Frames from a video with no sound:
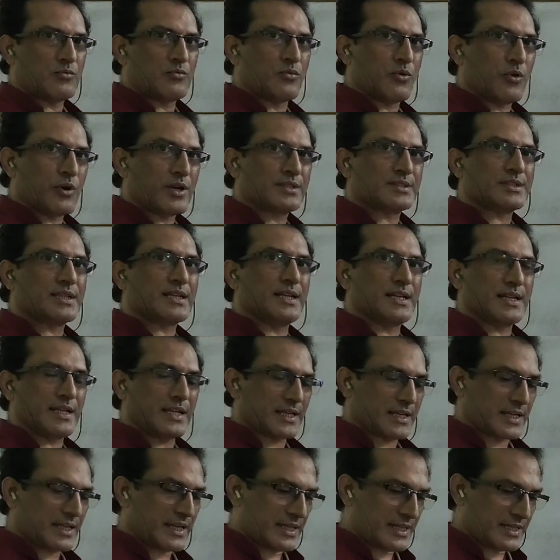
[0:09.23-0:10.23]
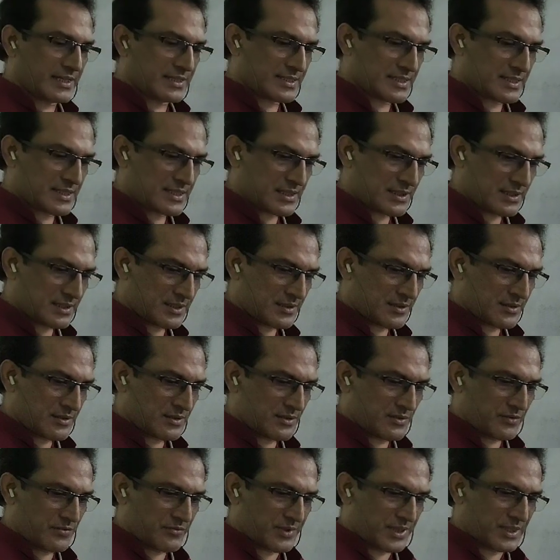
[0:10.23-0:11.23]
voice indicates
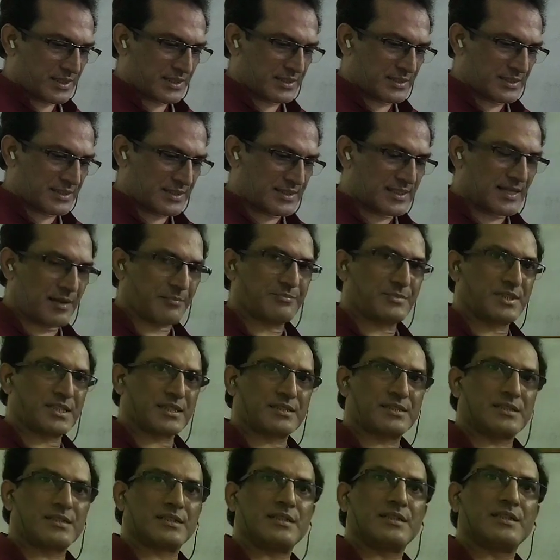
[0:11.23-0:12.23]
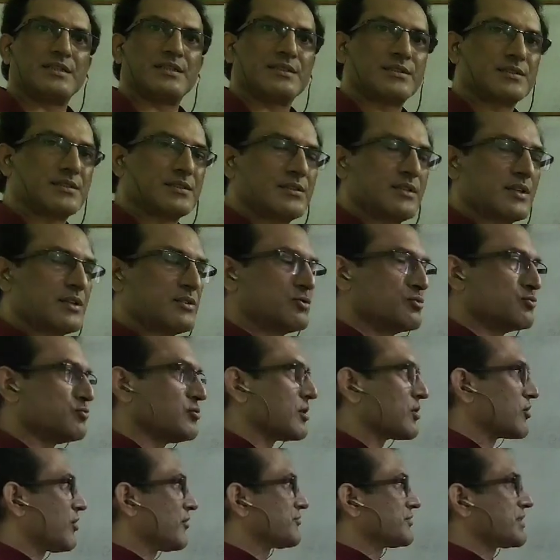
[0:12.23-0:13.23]
whether the subject is the
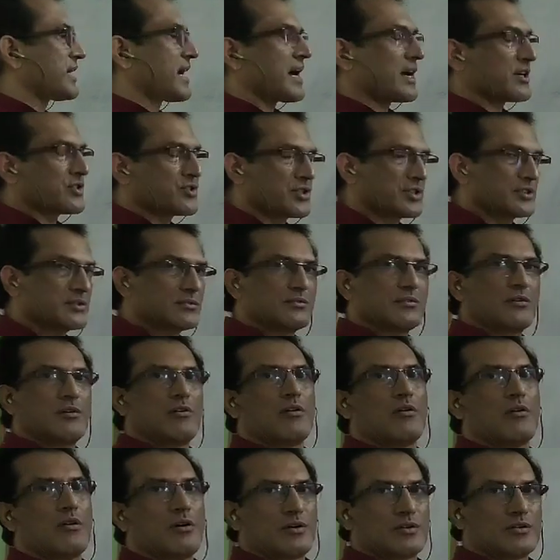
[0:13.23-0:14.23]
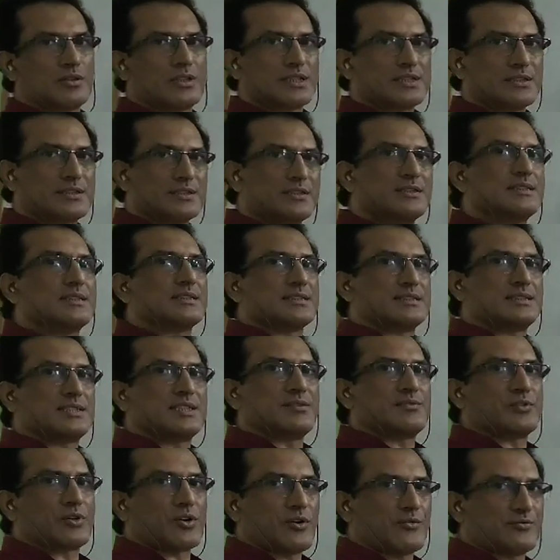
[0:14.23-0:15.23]
doer of the action or the
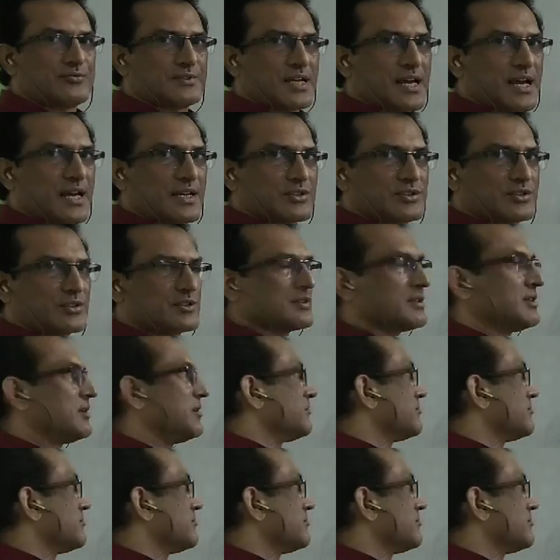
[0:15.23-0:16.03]
receiver of the action.